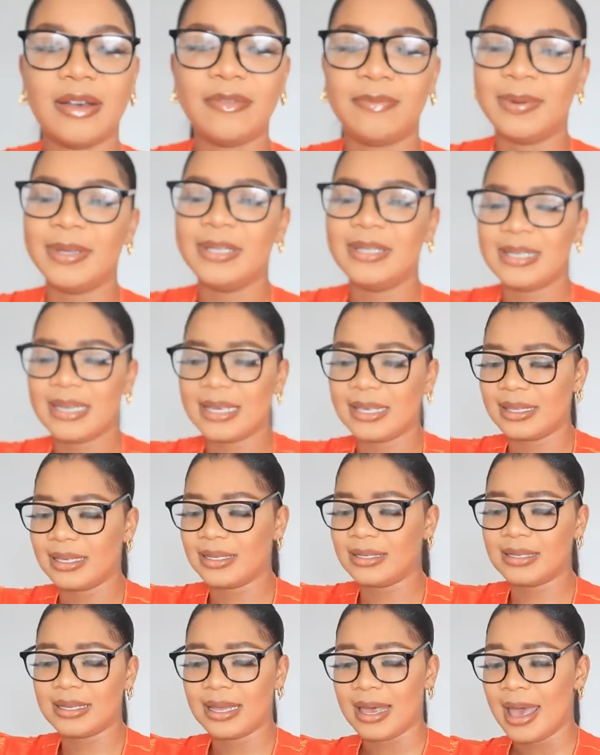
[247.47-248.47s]
I've been seeing
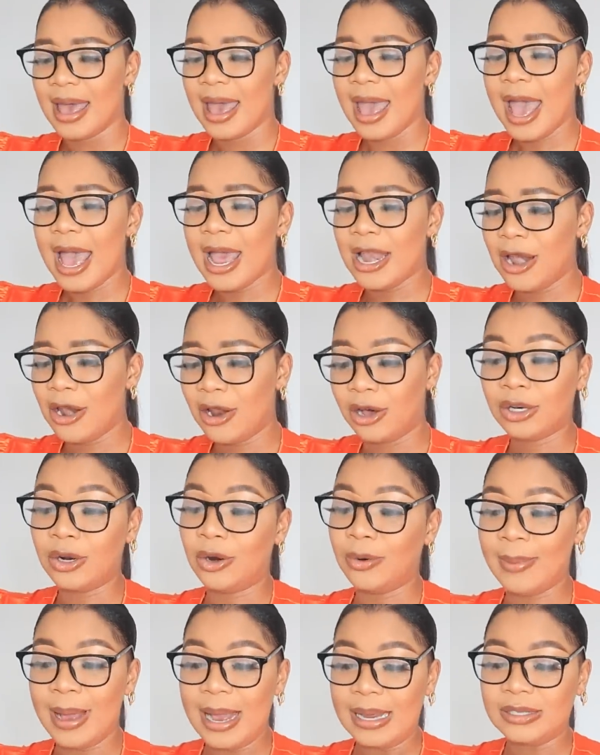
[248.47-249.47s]
this a lot
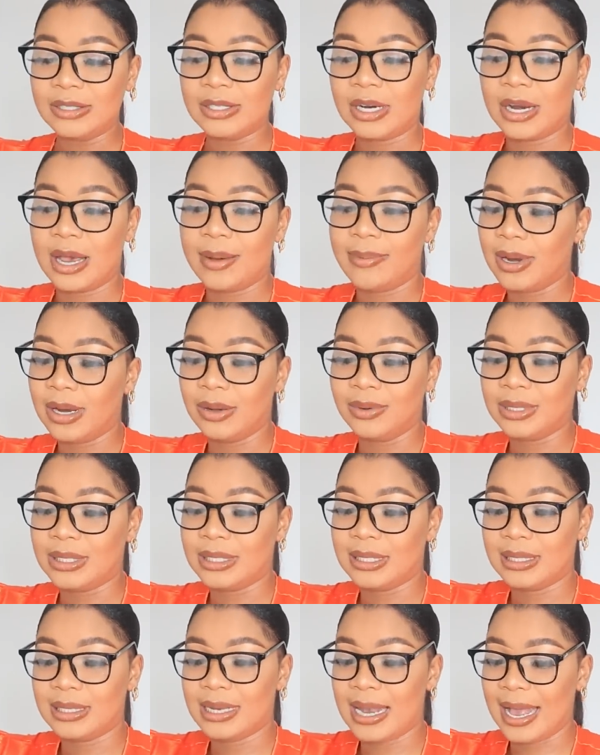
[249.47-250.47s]
on my Instagram, and I was
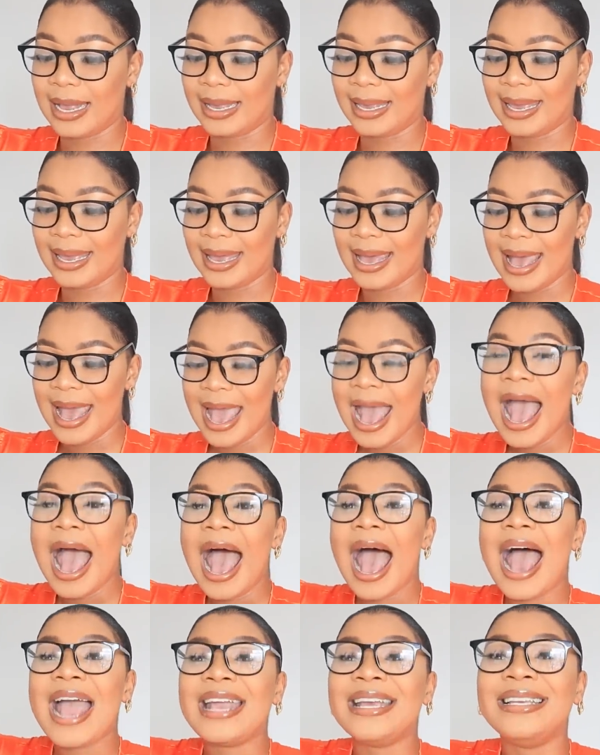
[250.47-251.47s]
just like,
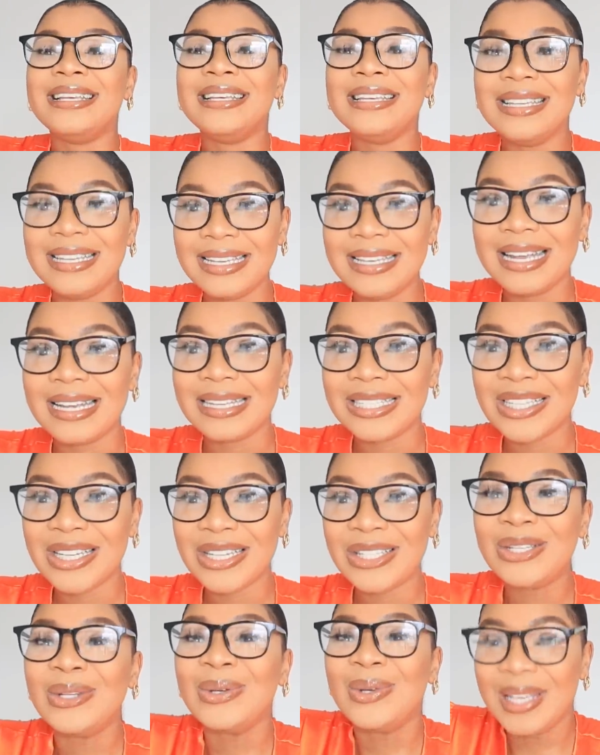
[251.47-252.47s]
I needed
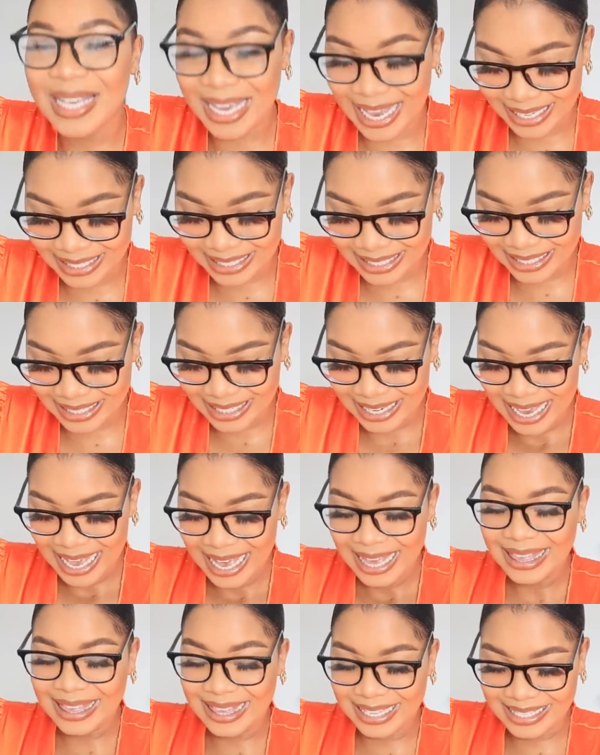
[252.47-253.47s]
to get
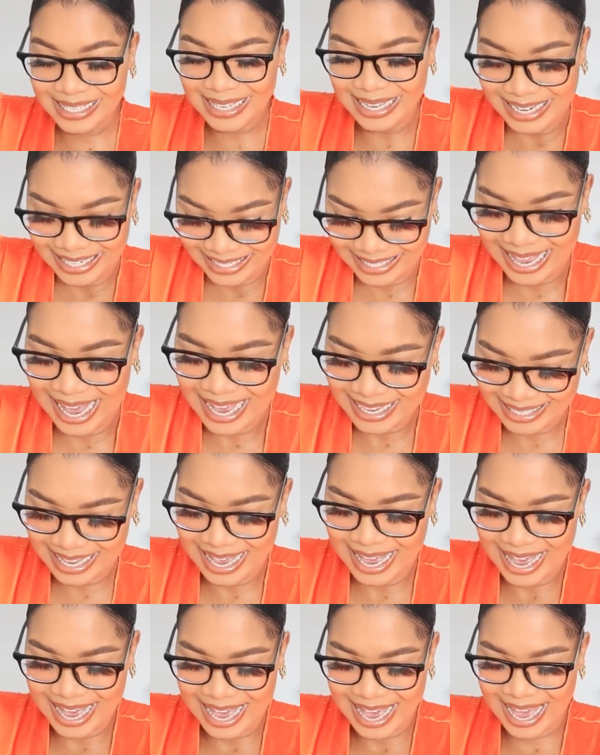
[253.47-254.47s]
this
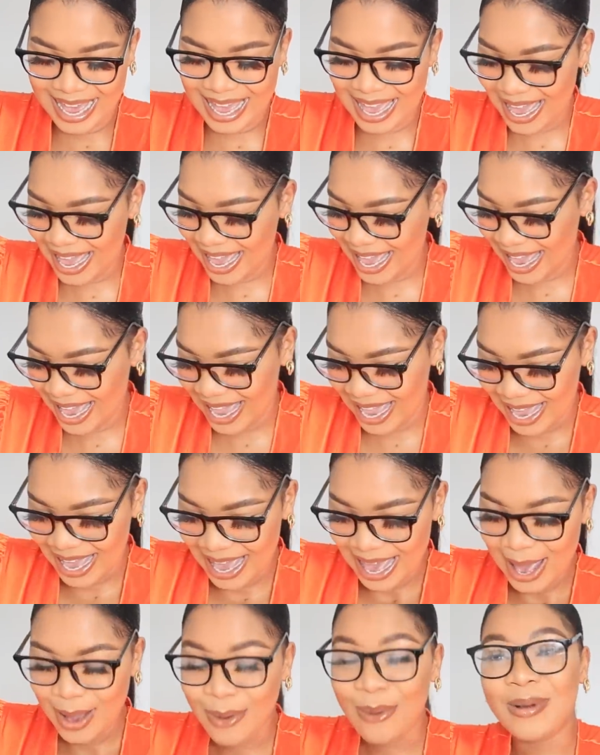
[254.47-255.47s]
Lizaza. Hey,
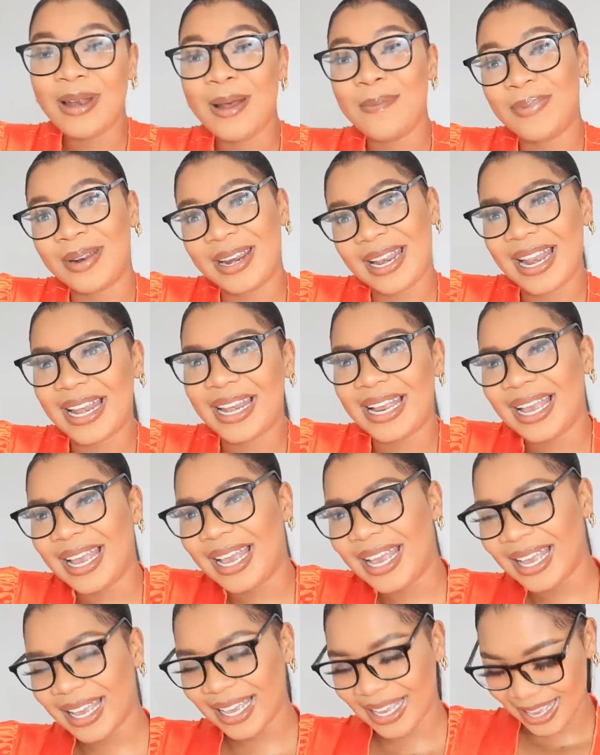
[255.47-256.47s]
I want a
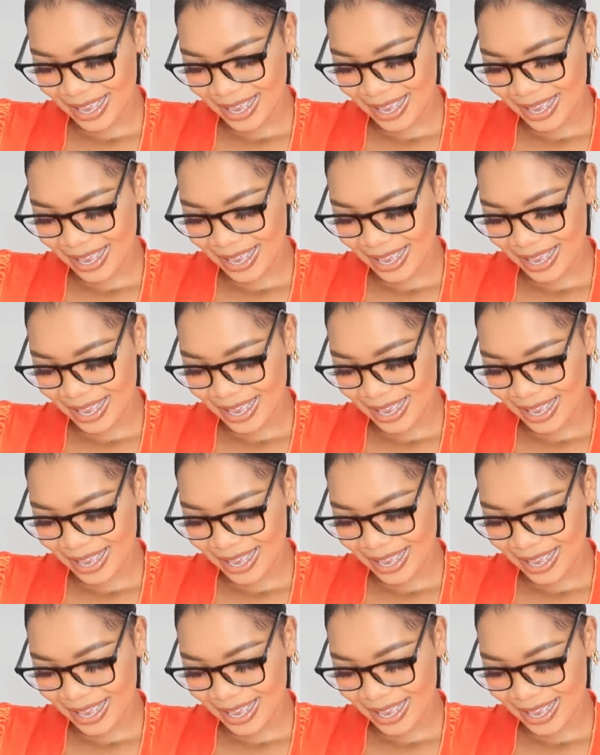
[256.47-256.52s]
brilli.